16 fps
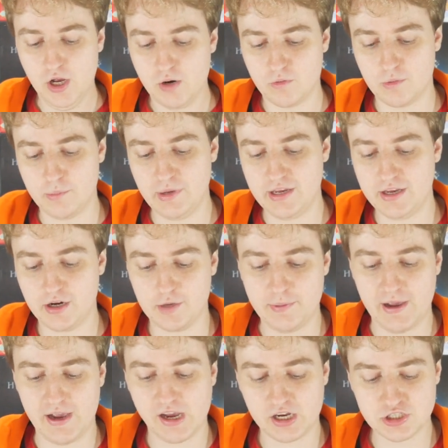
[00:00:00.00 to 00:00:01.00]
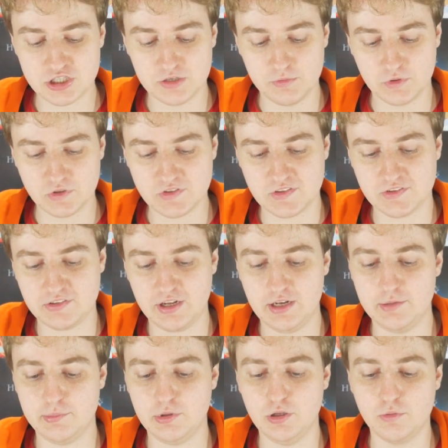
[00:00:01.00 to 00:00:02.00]
We're making our packaging more
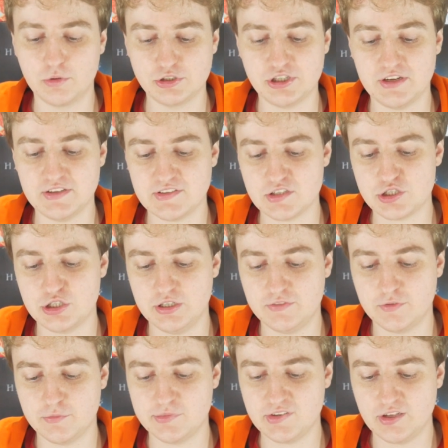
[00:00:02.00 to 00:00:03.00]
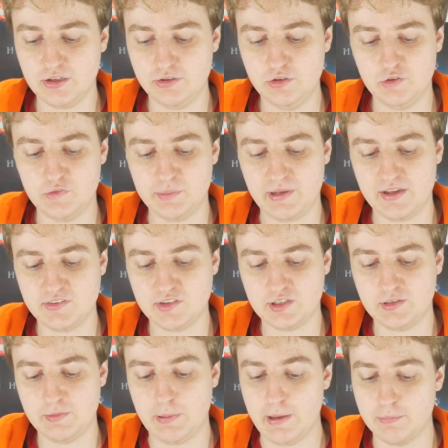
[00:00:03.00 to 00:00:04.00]
sustainable. We're transitioning from single-use
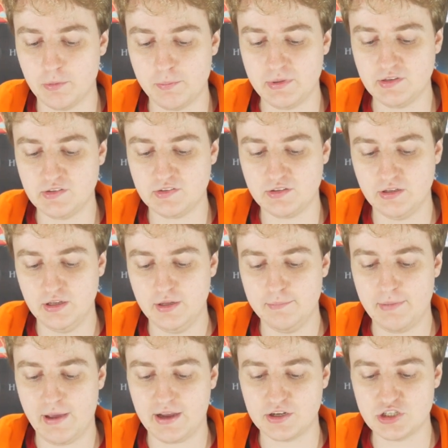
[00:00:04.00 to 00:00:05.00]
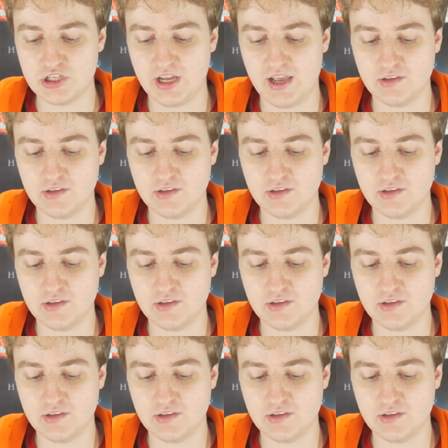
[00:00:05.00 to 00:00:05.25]
plastic to paper-based packaging.